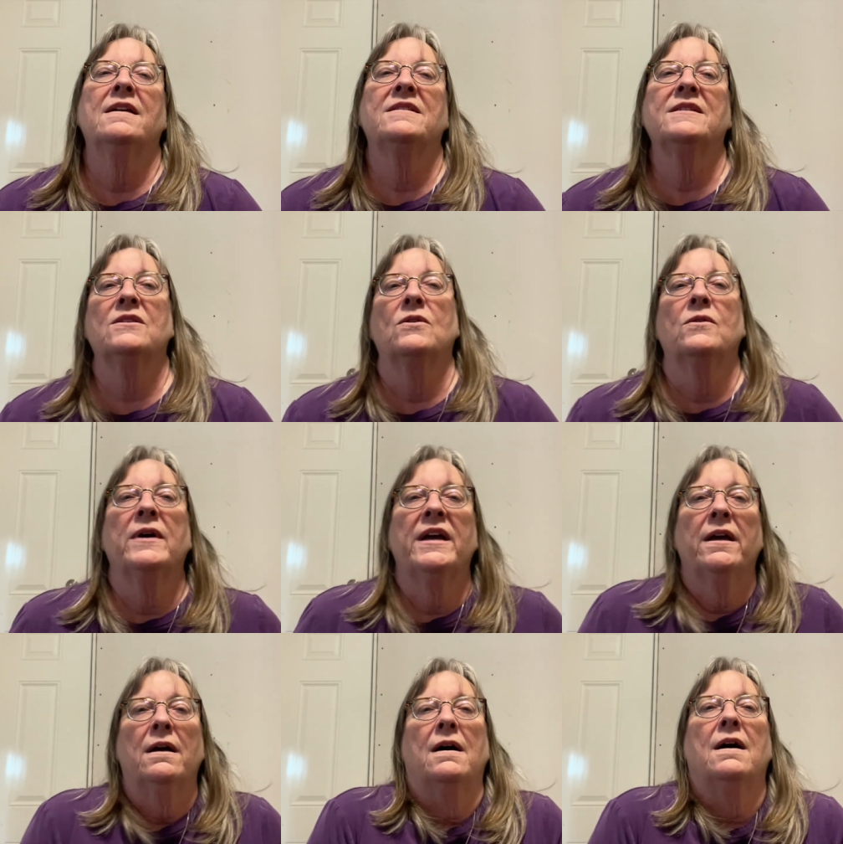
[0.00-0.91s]
so
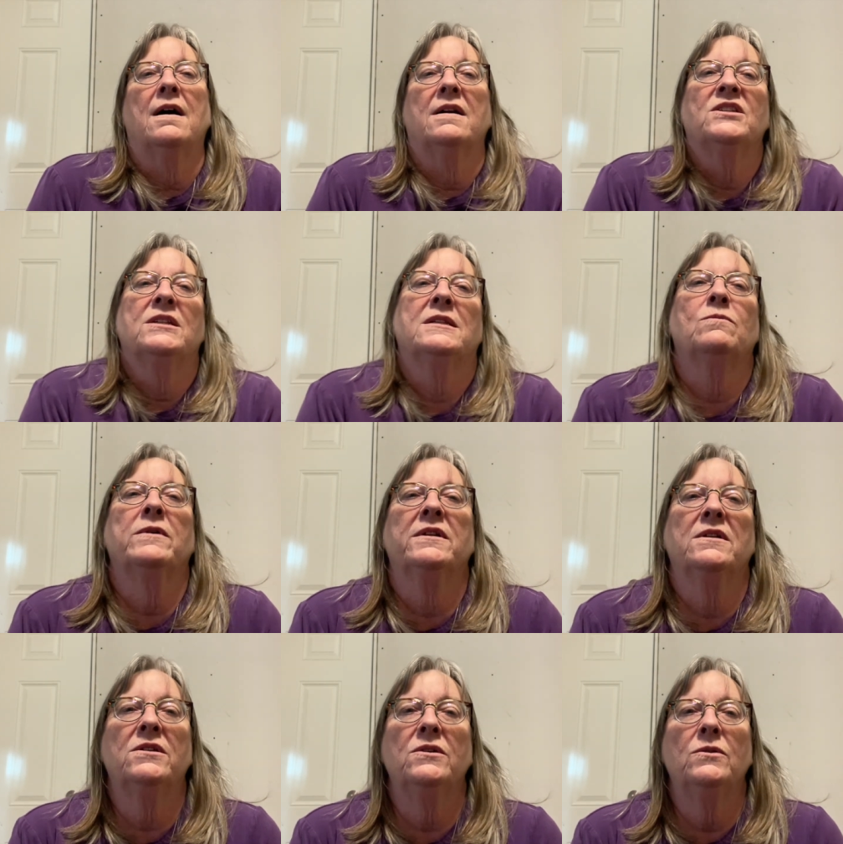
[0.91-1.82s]
I, I just
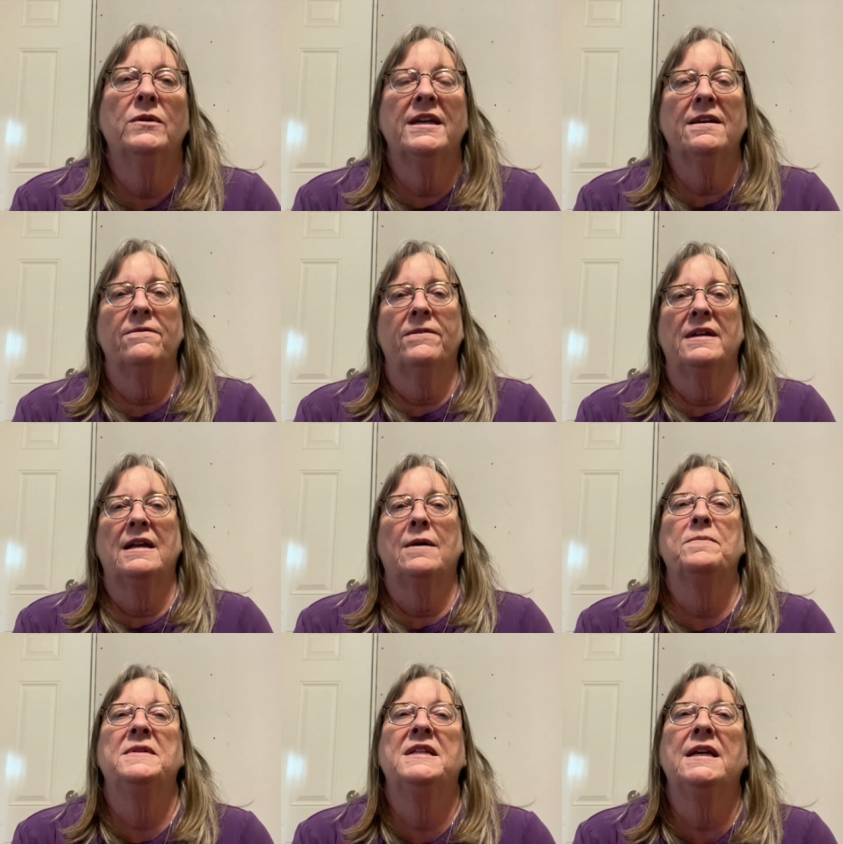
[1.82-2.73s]
want to give an
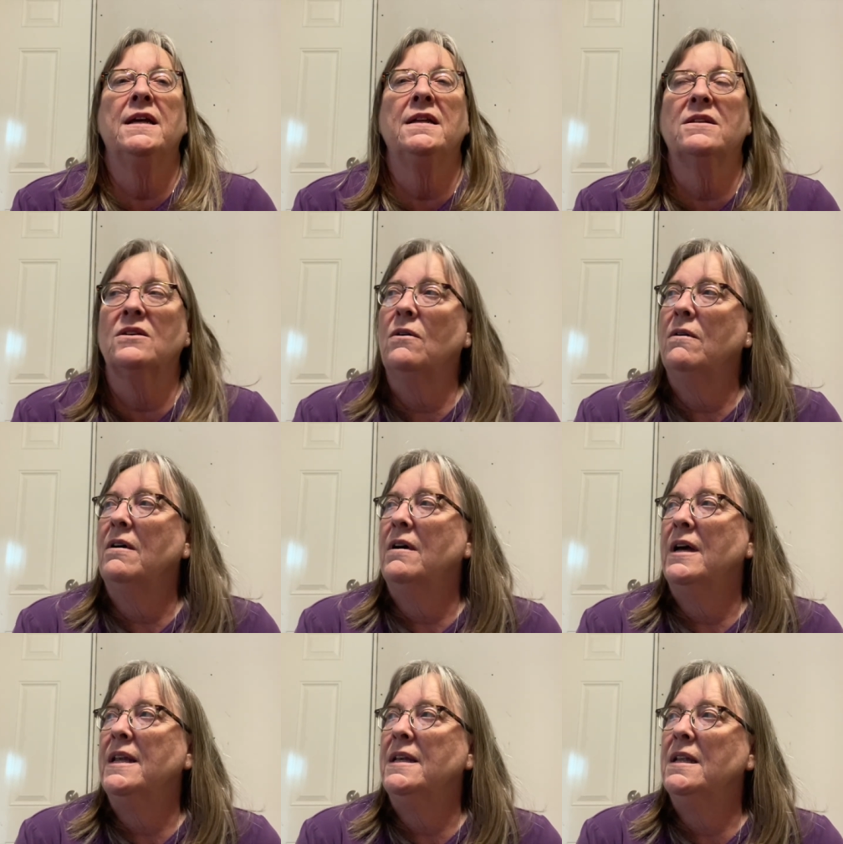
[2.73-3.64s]
update
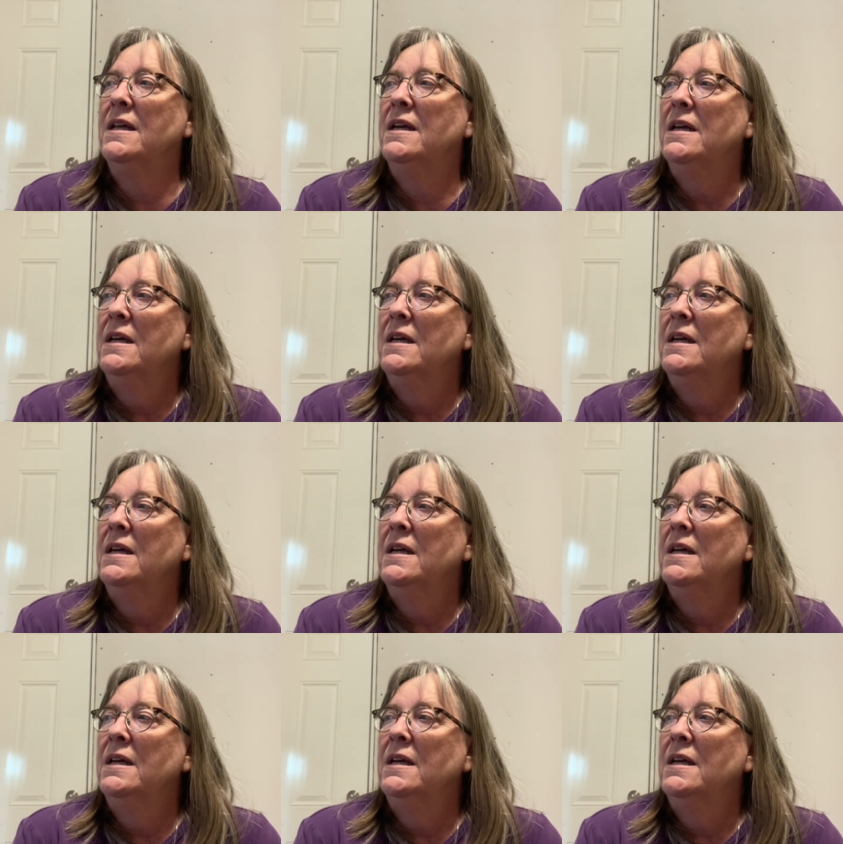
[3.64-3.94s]
on